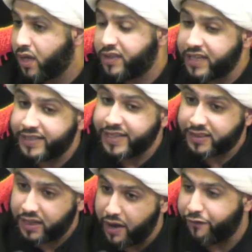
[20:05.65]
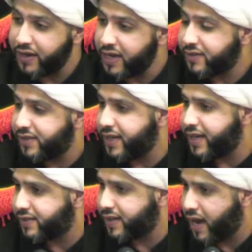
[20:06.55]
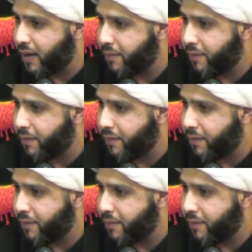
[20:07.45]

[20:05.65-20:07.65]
This is governance in Islam.